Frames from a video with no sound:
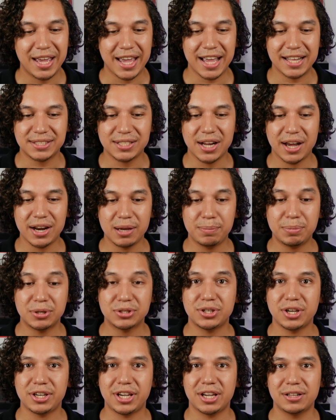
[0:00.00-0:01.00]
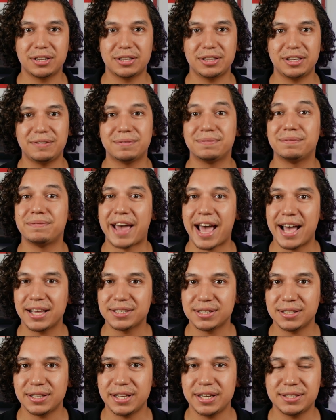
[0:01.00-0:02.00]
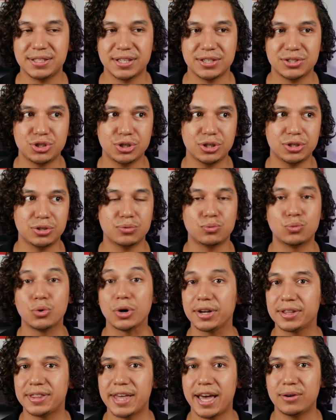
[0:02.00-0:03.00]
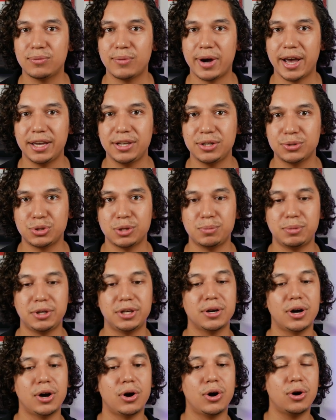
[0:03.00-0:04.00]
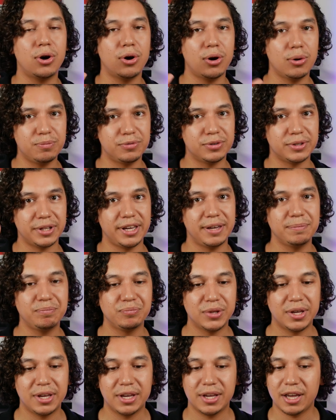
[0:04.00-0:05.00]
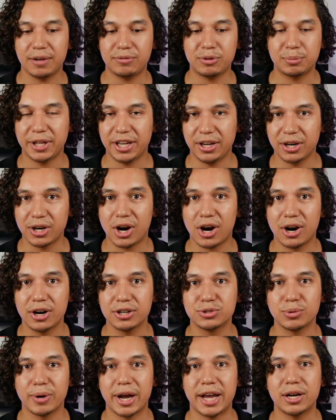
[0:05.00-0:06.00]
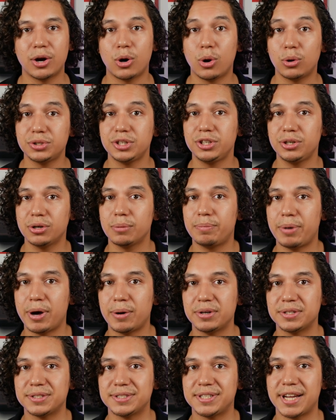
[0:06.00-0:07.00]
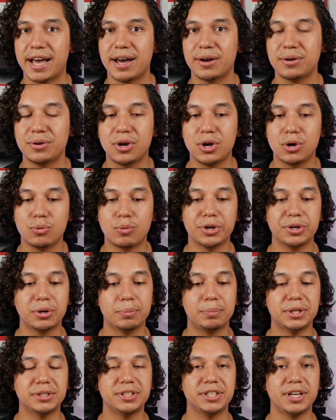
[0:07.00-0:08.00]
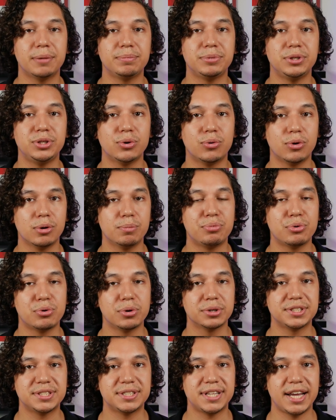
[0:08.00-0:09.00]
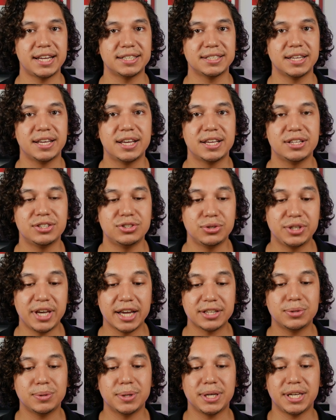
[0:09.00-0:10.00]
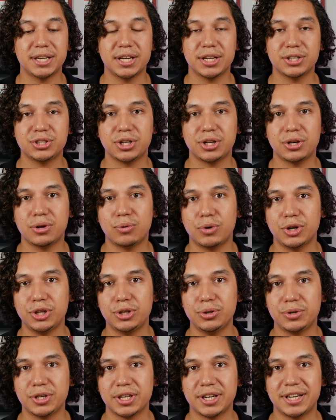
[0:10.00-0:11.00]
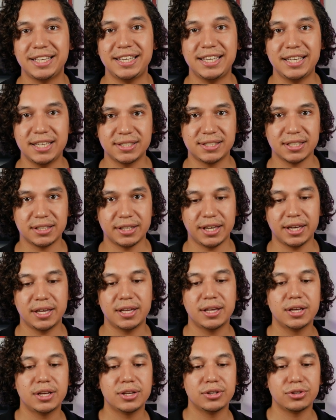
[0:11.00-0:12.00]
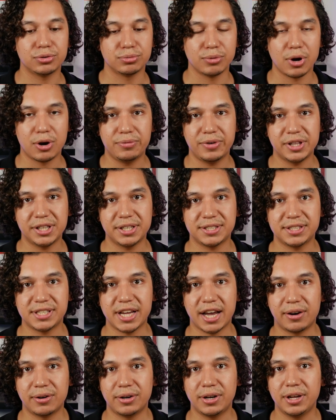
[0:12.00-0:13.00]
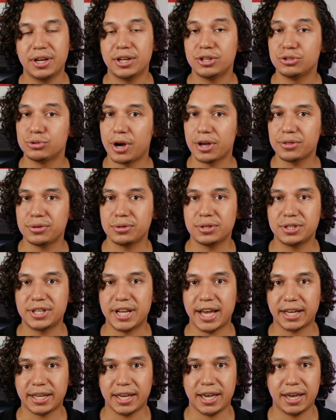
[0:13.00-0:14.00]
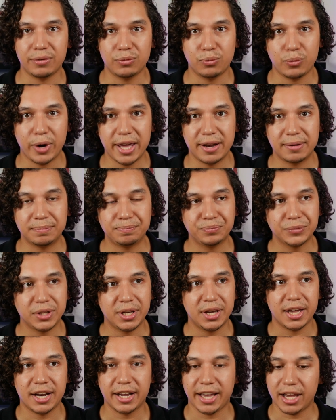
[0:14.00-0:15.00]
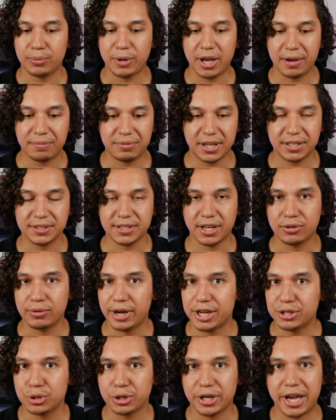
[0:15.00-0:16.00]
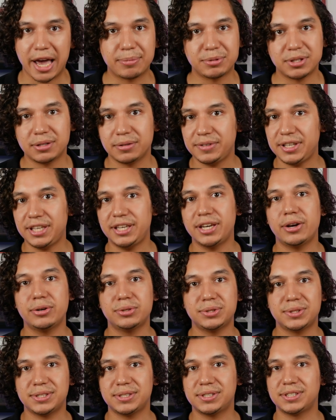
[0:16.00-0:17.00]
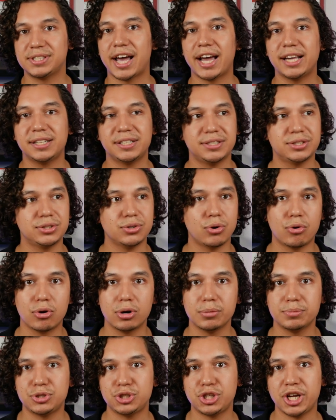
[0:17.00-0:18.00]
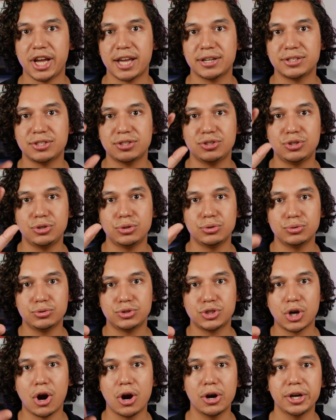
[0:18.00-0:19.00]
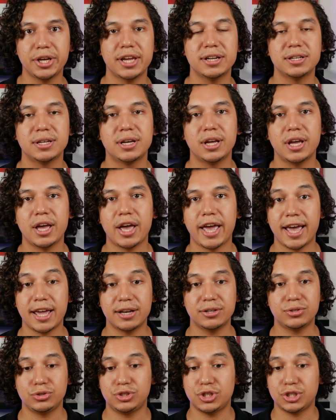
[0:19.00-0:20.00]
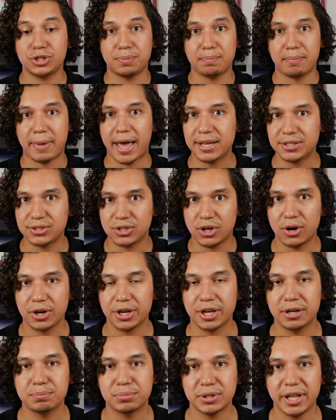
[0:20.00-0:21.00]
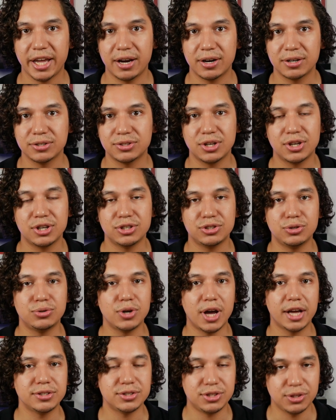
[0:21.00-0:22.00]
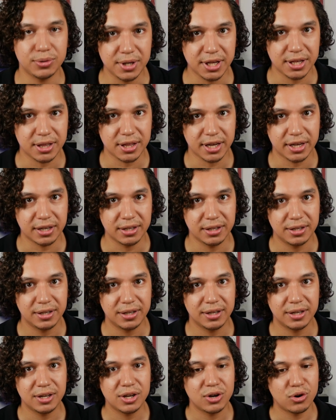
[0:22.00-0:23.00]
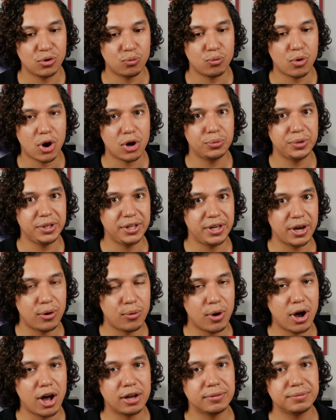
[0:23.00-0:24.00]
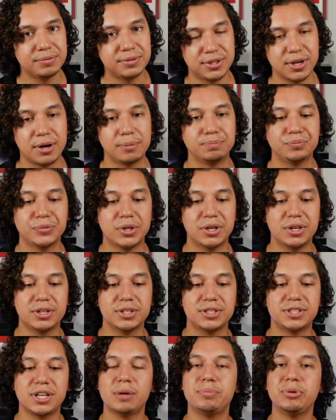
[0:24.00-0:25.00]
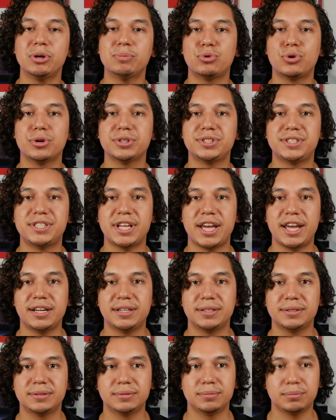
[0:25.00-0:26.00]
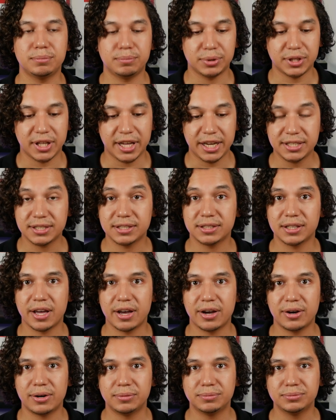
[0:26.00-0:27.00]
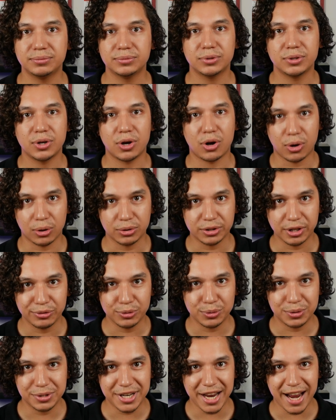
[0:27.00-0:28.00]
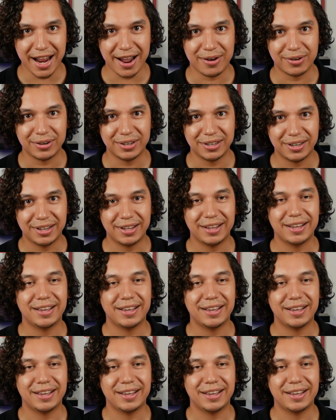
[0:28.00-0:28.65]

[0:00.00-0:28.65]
It's not a particularly fast list. It shouldn't work that way. You should be, hopefully, if you play your cards right, holding your opponents down while you're building up your board state to get to a condition where you can easily throw Vilis down, draw through the deck, and win. And again, we have things like Ranger Captain of Eos, Silence, Orm's Chant to target and just mass target players to not do anything while we go off. So set up your board state, play slow, hold everyone down,